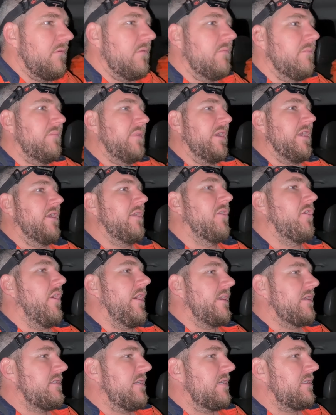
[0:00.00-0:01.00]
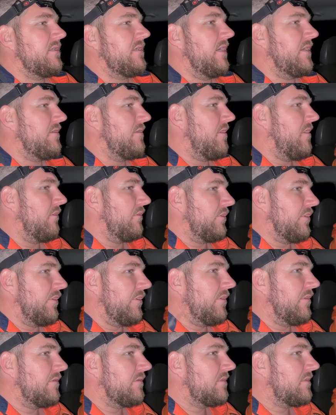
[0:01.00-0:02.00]
being like 16-year-old
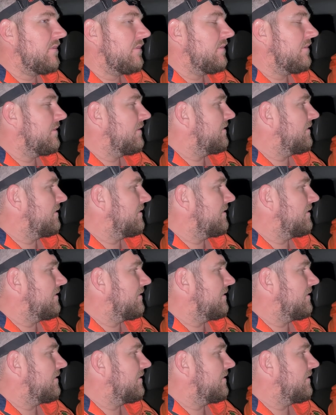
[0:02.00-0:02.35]
girls,